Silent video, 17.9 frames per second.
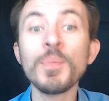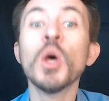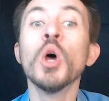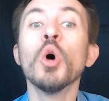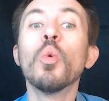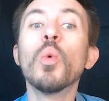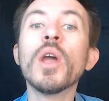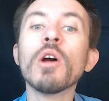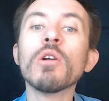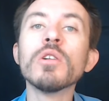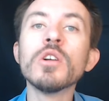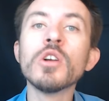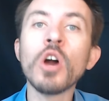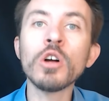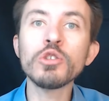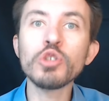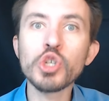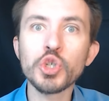we are
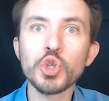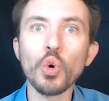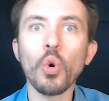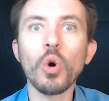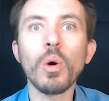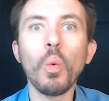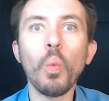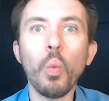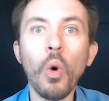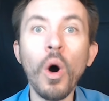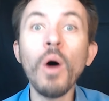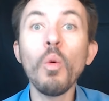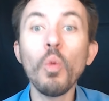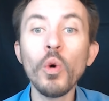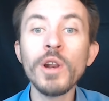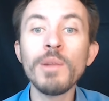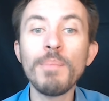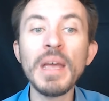not sure what
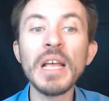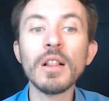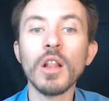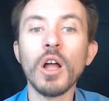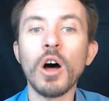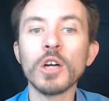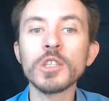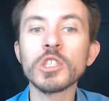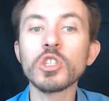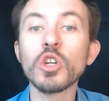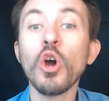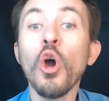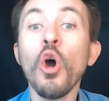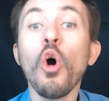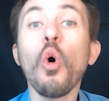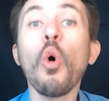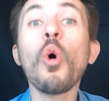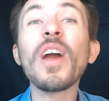would be lost
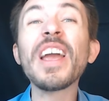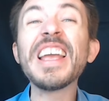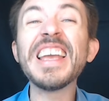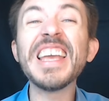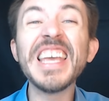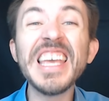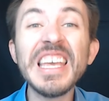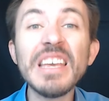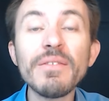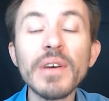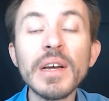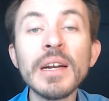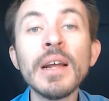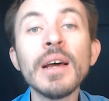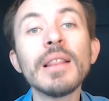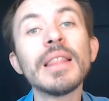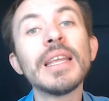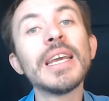or even
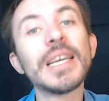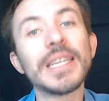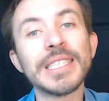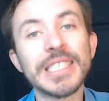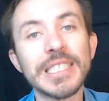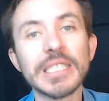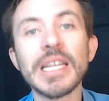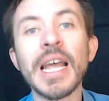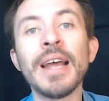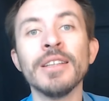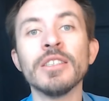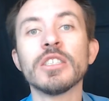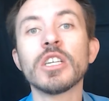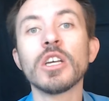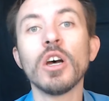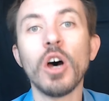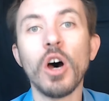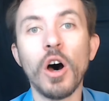the extent
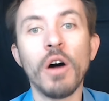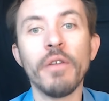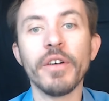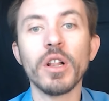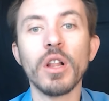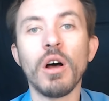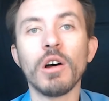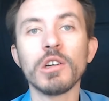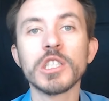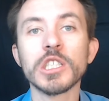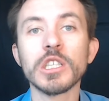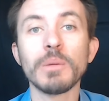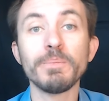of a loss.